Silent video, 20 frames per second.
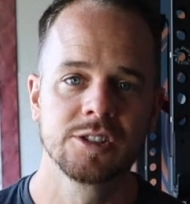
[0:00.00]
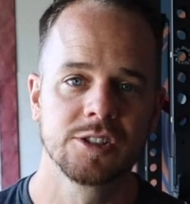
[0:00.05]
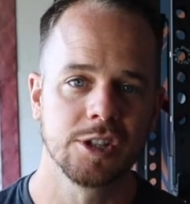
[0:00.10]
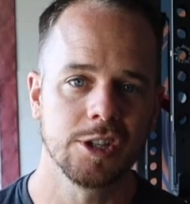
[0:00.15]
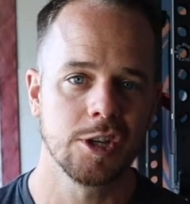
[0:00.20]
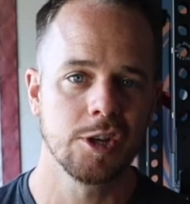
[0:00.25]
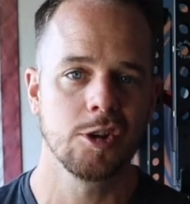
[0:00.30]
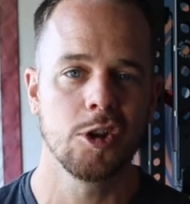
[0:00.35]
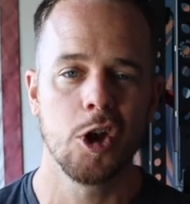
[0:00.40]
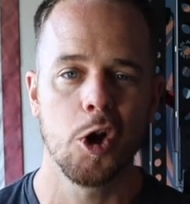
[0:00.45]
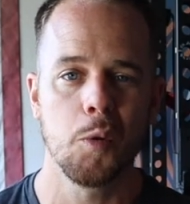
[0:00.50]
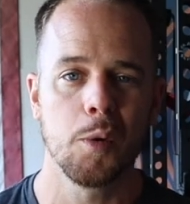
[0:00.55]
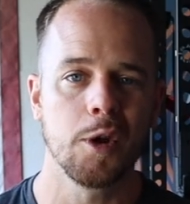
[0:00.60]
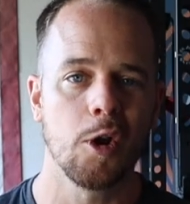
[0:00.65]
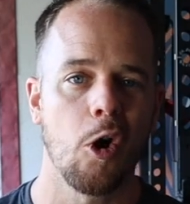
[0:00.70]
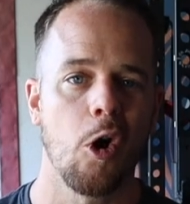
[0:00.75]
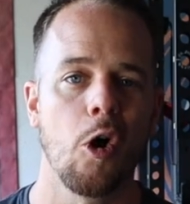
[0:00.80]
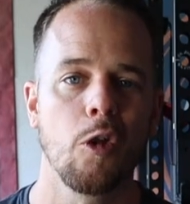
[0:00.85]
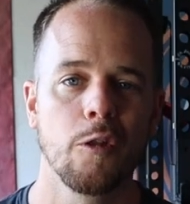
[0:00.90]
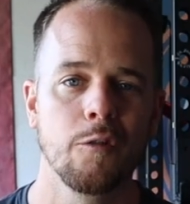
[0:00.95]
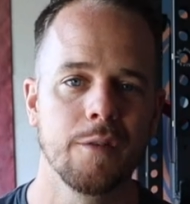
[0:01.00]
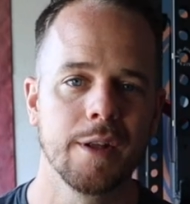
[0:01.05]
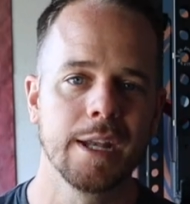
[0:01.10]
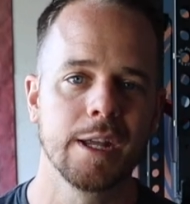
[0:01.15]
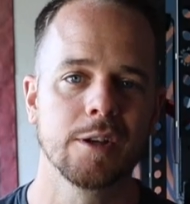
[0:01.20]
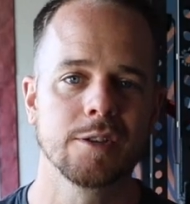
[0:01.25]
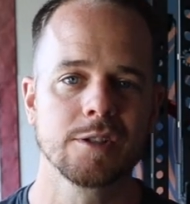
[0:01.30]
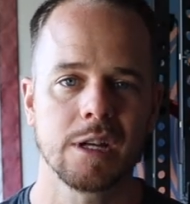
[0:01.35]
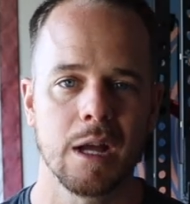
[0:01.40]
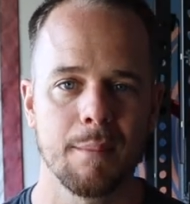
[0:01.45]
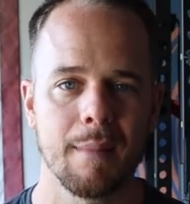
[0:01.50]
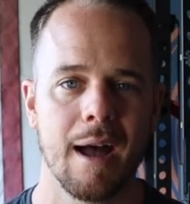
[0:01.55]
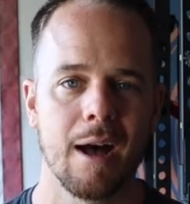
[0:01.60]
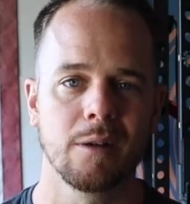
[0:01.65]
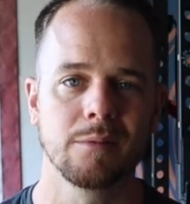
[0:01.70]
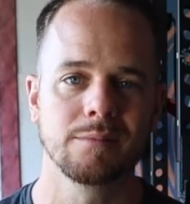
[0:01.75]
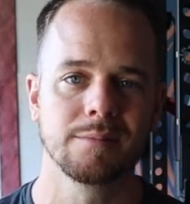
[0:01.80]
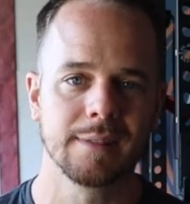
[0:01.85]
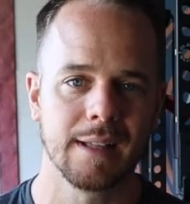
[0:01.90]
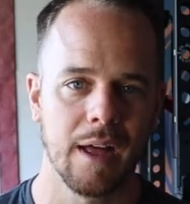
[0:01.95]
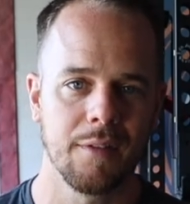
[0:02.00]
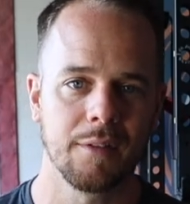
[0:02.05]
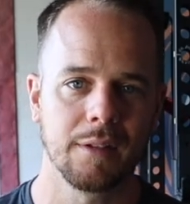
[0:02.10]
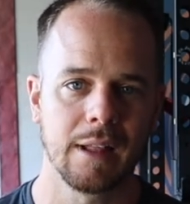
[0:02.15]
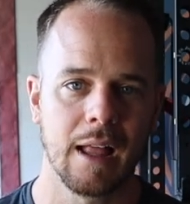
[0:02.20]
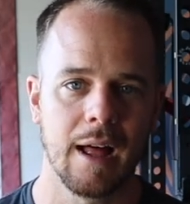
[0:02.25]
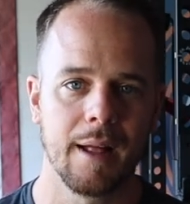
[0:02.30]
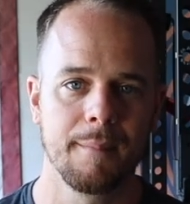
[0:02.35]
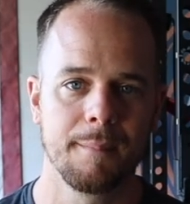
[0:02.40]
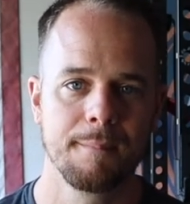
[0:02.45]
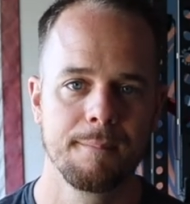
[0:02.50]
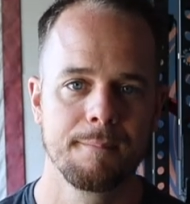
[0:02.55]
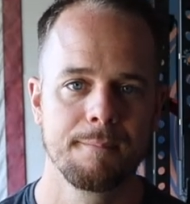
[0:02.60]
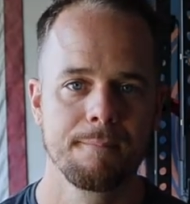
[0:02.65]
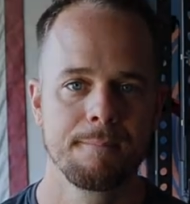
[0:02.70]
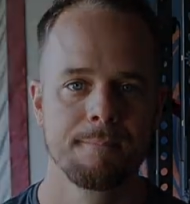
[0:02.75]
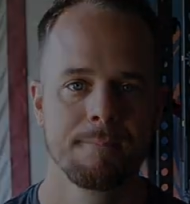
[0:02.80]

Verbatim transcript: so you know when all the videos come out down the line.